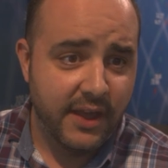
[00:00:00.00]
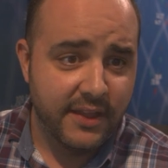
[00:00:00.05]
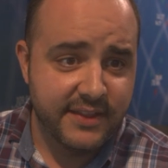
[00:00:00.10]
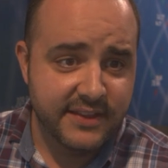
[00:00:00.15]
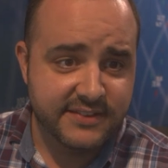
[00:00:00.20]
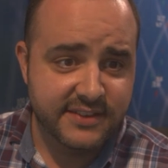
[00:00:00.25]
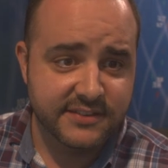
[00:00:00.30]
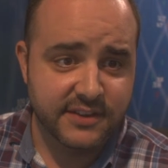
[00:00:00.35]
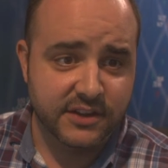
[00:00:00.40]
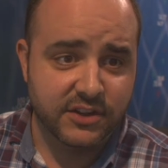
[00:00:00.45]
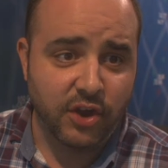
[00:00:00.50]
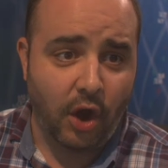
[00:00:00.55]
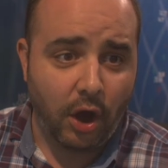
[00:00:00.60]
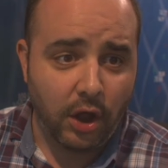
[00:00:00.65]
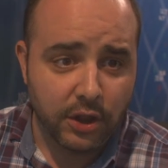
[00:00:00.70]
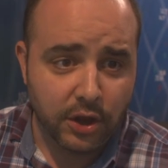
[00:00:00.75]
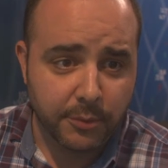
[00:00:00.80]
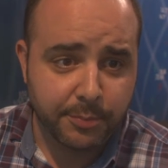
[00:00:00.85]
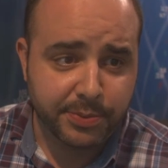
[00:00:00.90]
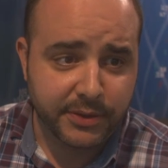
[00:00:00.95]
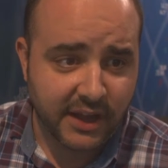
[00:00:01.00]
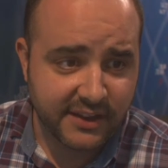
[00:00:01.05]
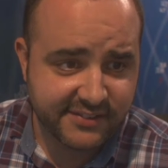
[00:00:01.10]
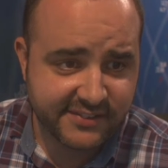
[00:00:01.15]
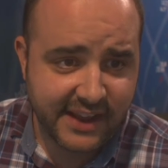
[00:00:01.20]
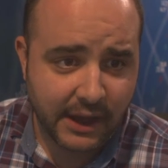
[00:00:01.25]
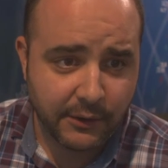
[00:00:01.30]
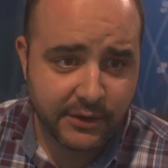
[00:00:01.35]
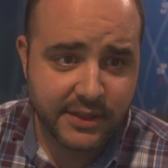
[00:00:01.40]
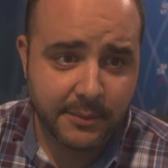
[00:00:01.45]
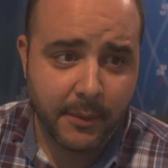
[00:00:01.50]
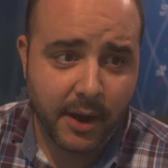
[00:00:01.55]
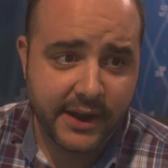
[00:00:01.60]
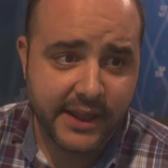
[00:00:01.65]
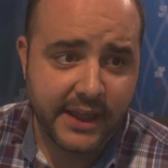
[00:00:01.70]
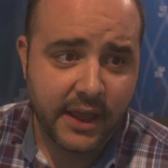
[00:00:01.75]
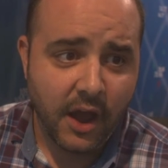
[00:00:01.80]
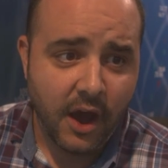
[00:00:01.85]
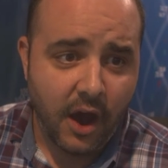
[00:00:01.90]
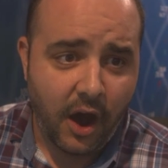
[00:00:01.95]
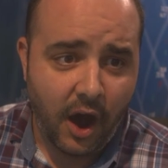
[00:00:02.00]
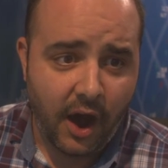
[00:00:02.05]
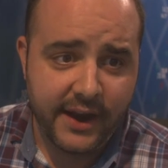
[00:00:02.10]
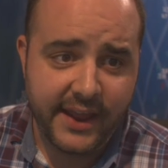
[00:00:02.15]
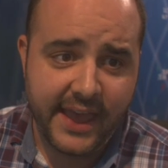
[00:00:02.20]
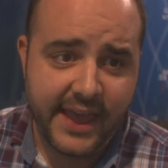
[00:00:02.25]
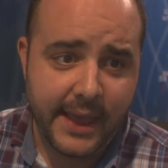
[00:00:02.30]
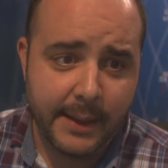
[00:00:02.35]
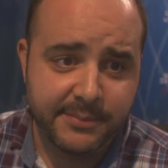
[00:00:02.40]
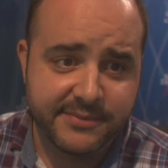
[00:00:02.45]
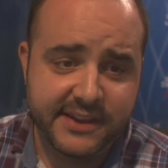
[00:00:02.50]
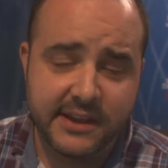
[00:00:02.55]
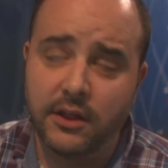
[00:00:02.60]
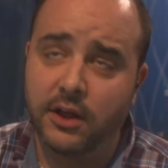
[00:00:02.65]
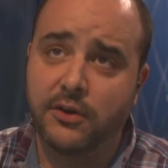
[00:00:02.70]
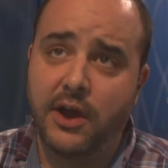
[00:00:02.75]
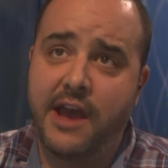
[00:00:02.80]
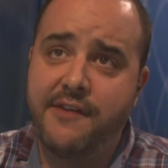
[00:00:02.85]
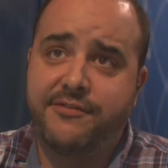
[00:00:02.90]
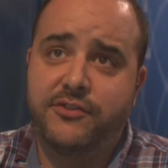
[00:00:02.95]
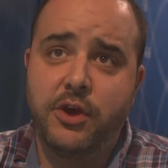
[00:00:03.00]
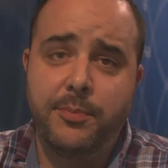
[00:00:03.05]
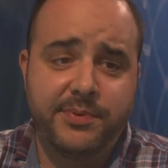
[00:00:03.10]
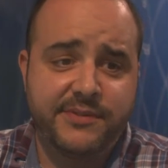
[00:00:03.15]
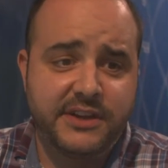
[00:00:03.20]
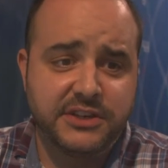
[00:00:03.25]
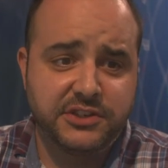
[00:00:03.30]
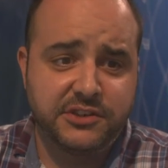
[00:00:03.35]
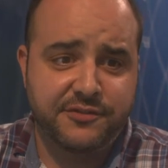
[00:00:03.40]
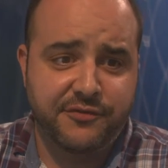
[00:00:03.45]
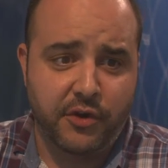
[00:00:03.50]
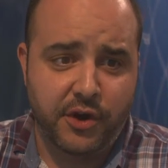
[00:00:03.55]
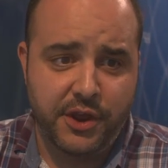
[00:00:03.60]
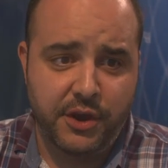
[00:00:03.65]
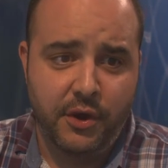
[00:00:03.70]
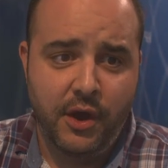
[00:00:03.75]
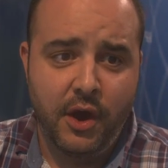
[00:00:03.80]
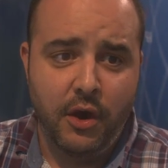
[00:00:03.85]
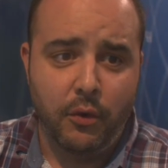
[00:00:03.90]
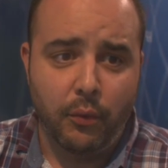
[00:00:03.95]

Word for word: This is $1+ now in the money on AMC. Look, I have two positions for you.